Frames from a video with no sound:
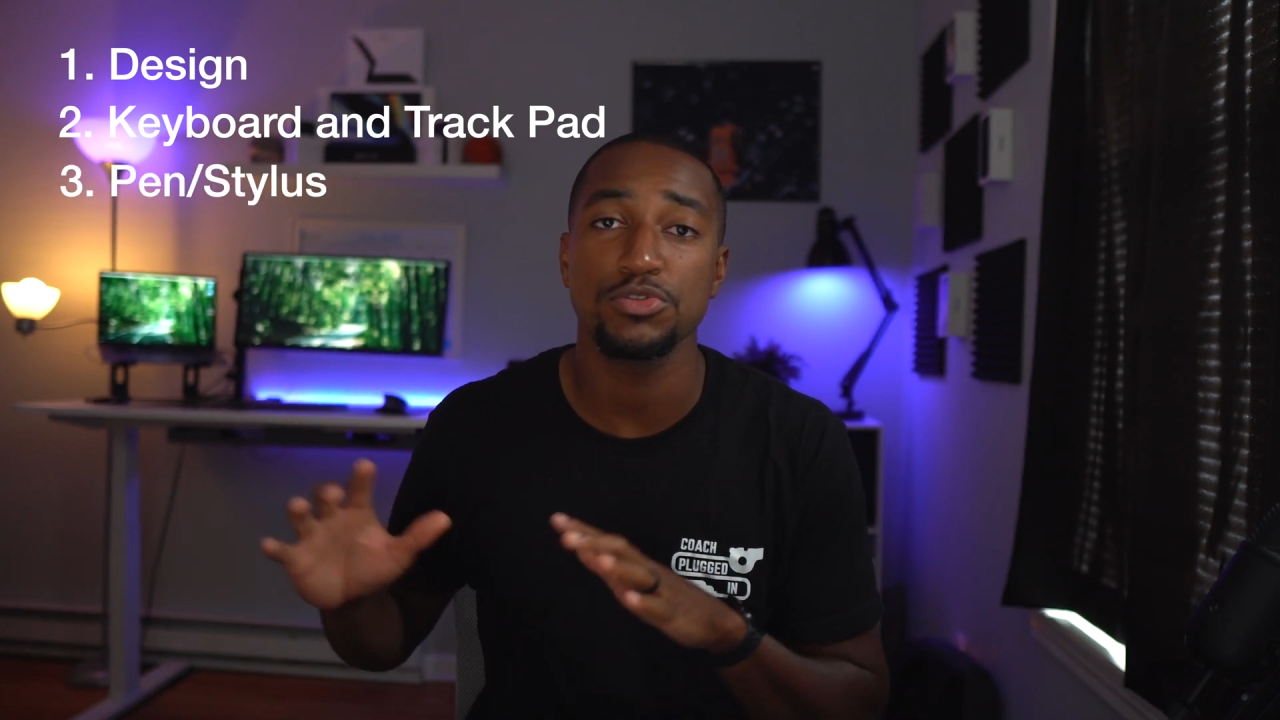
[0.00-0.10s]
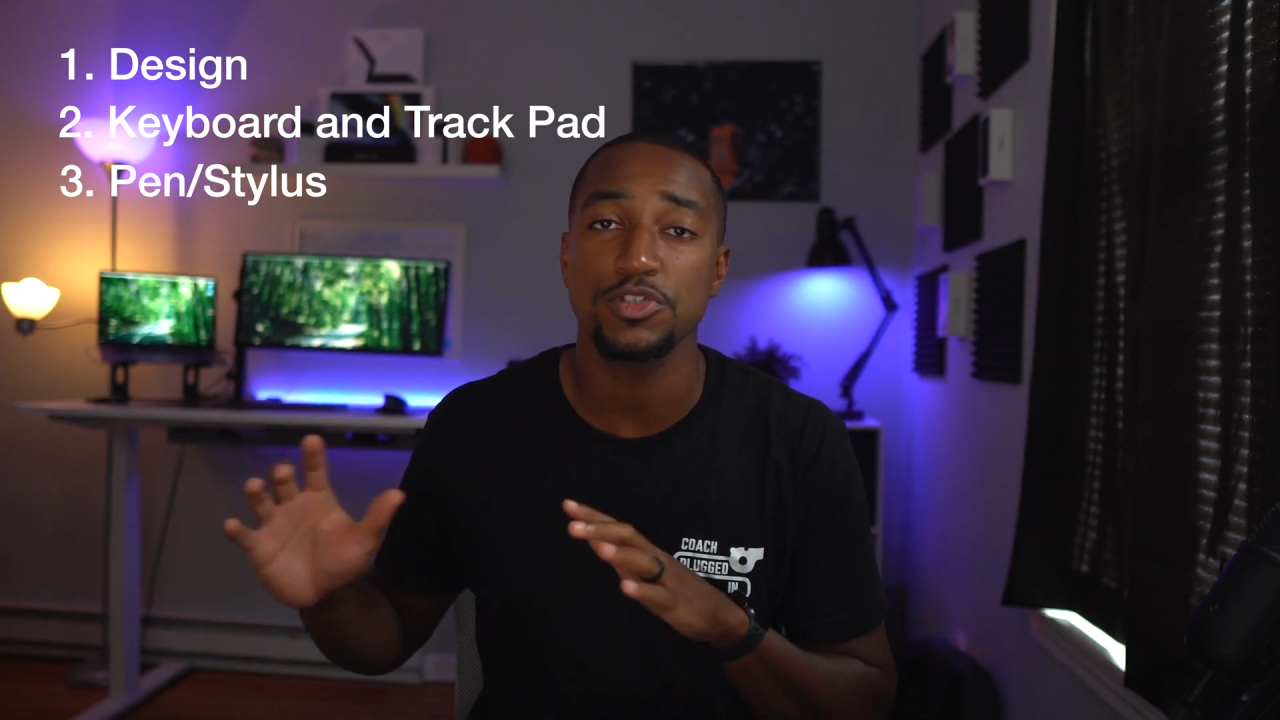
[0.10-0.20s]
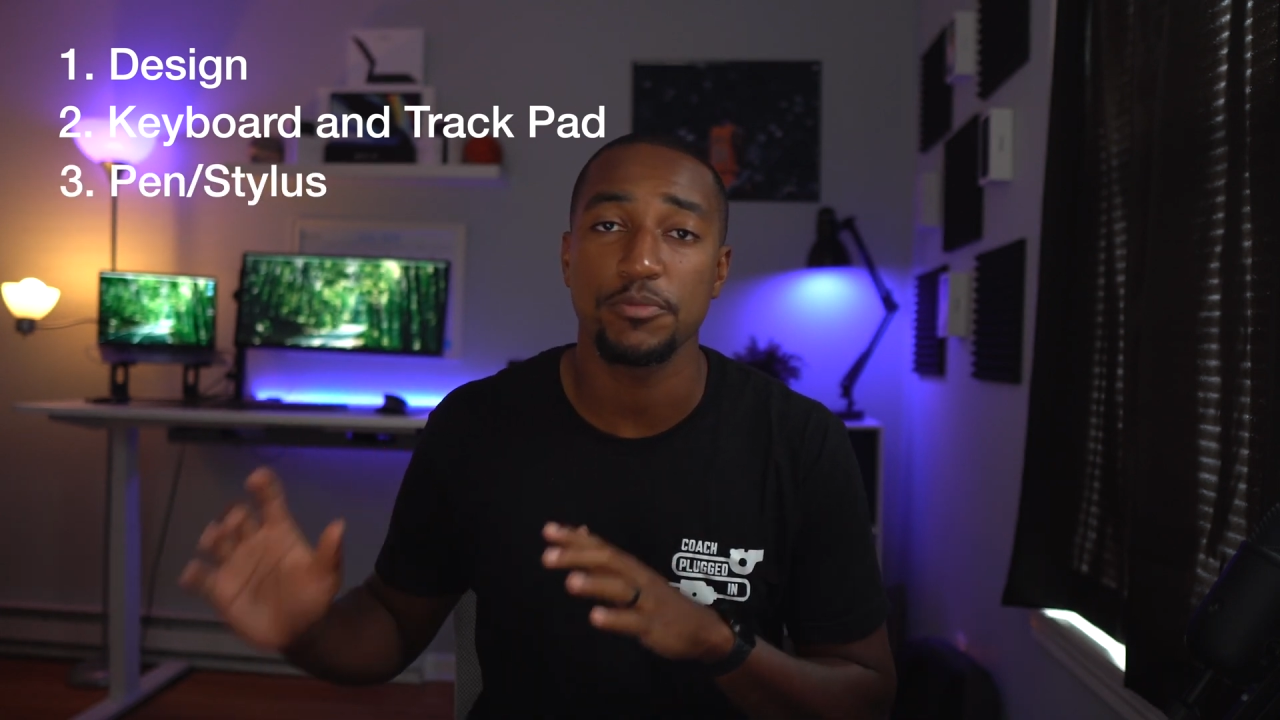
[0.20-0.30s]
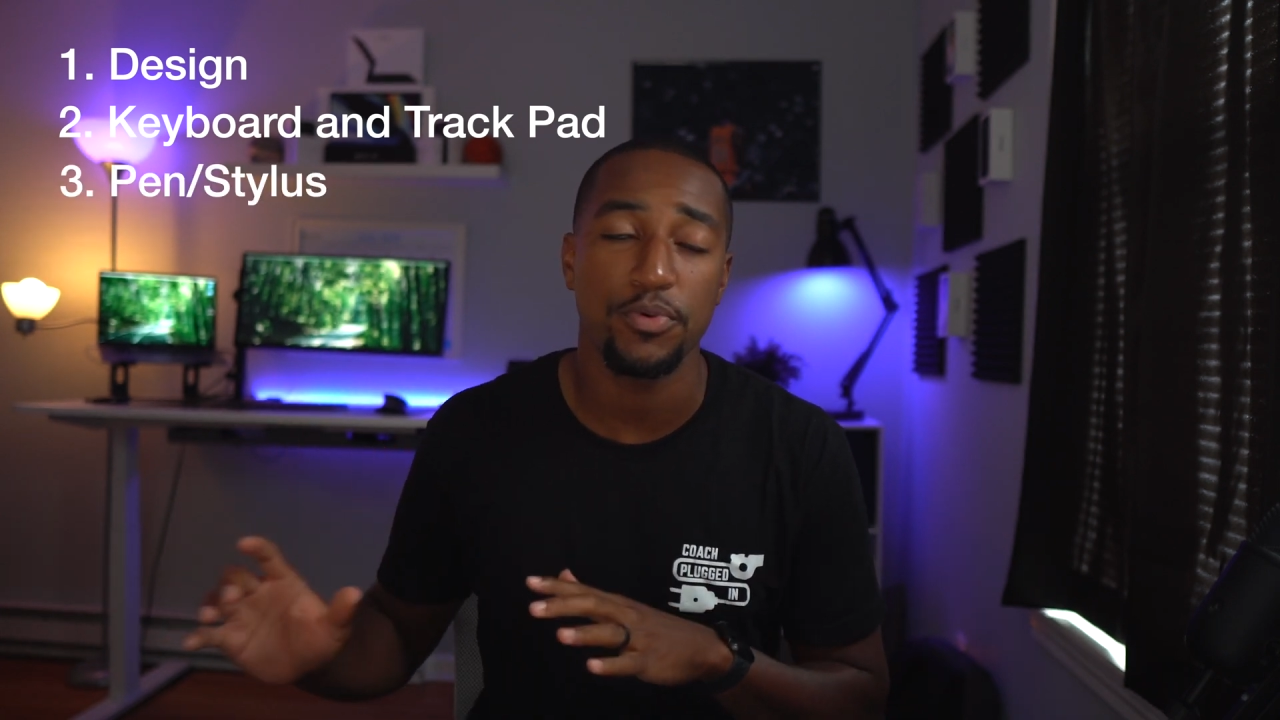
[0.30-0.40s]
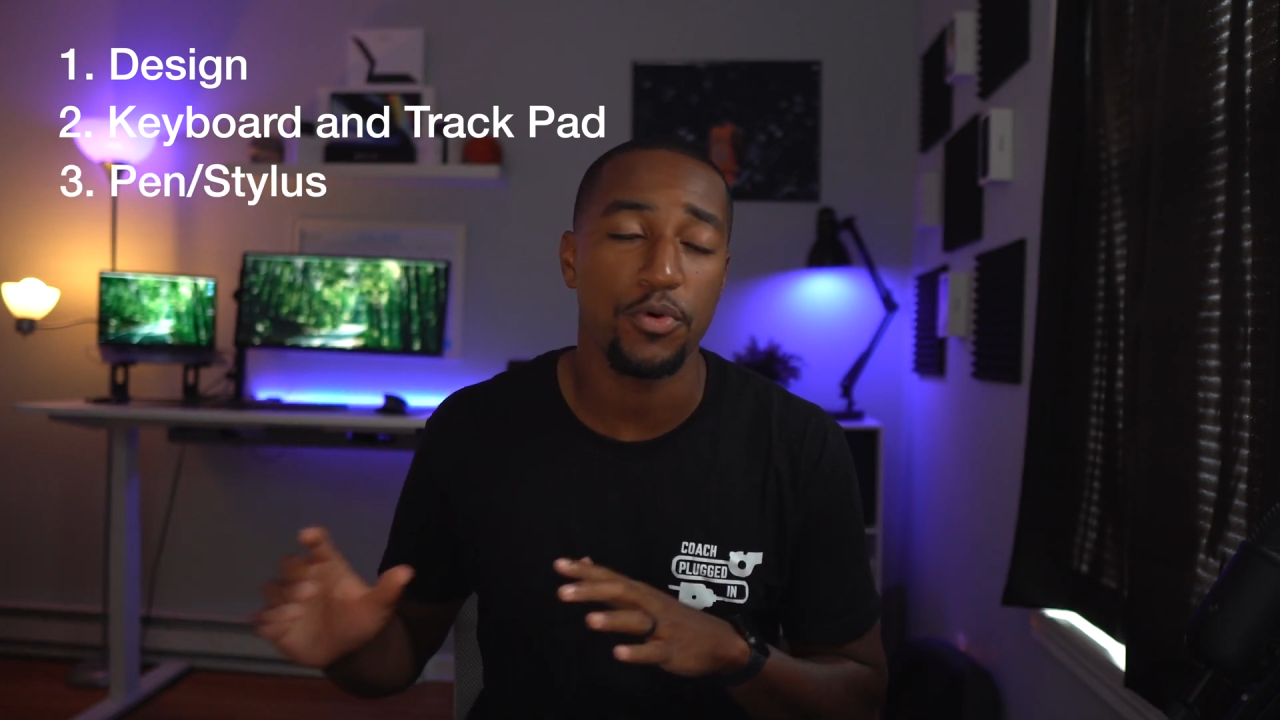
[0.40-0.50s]

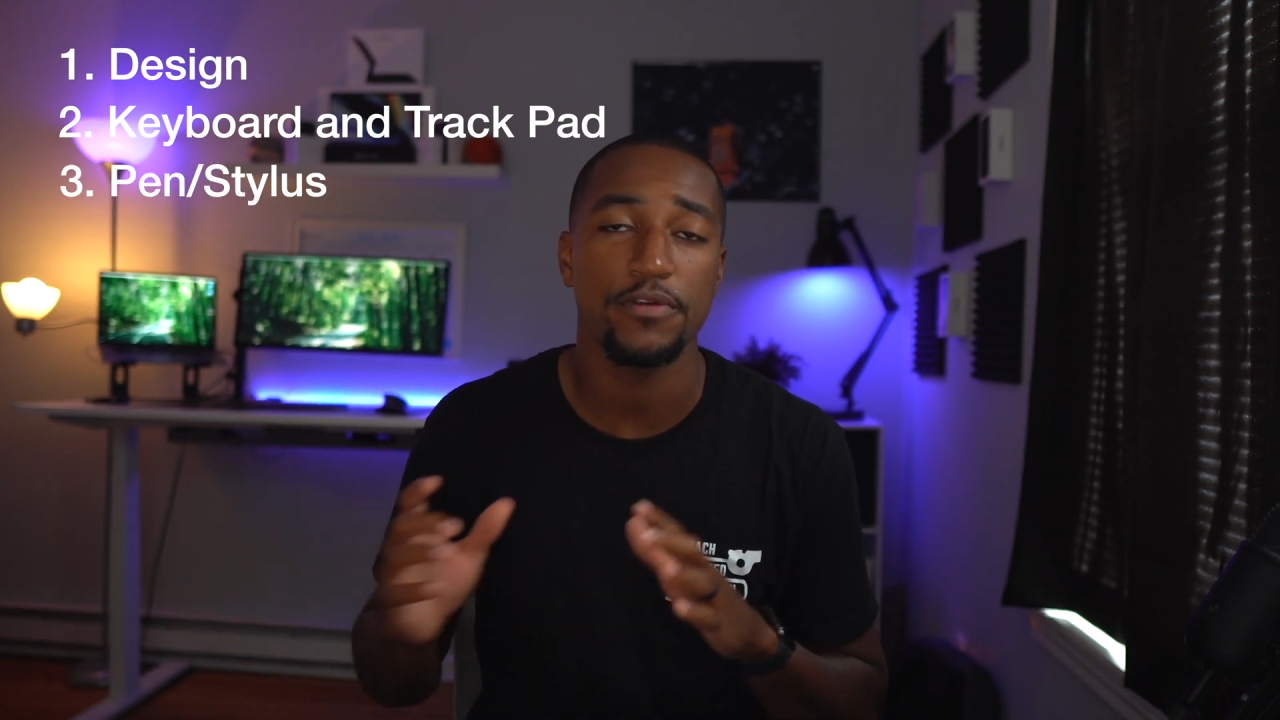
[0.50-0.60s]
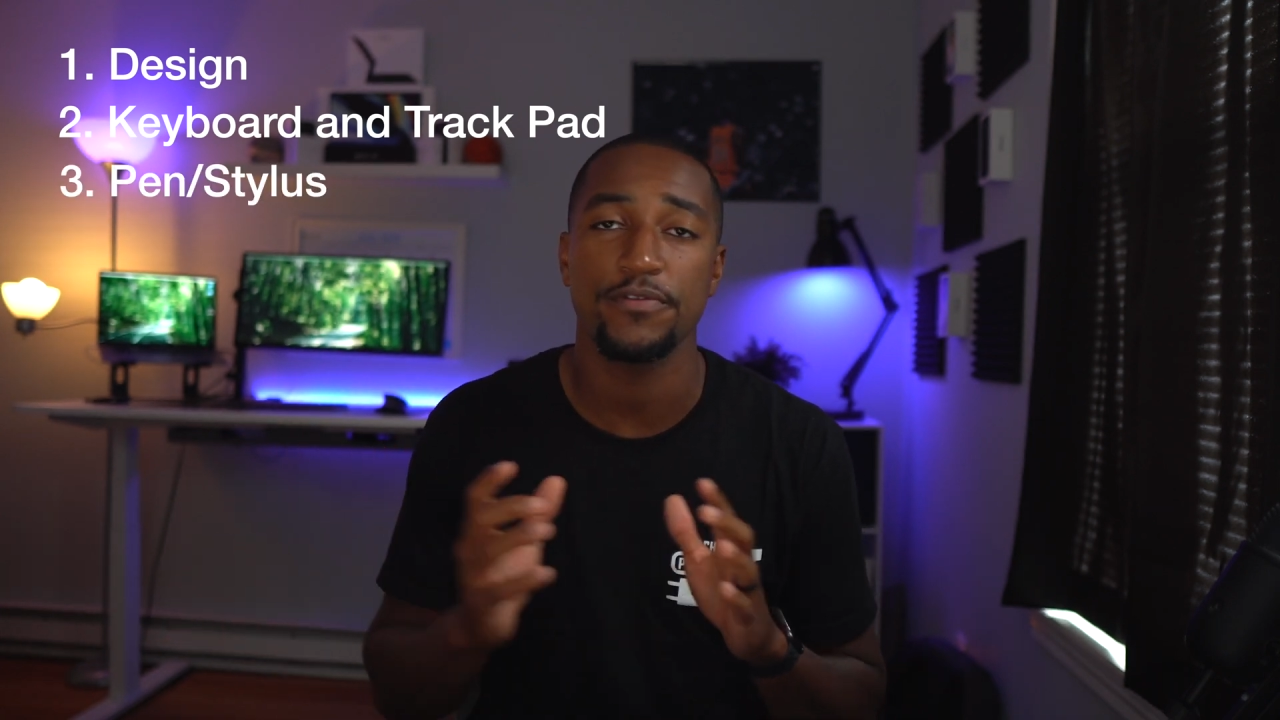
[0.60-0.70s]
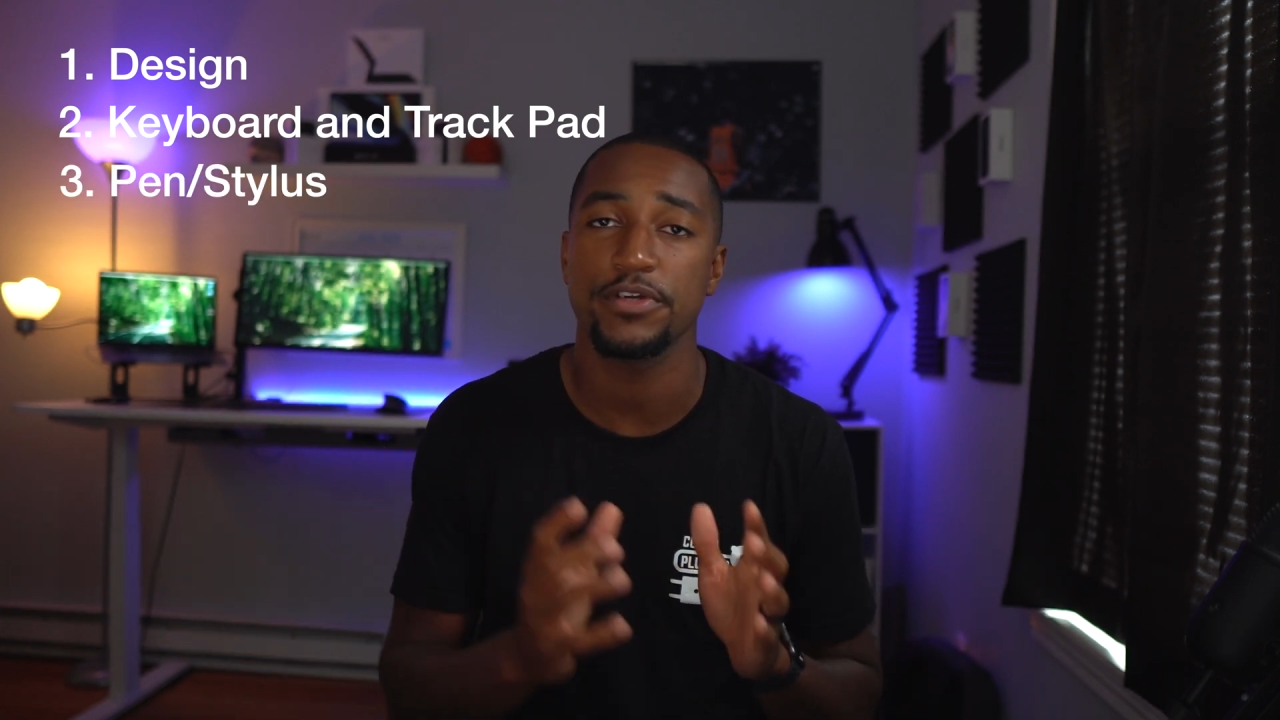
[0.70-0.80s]
support for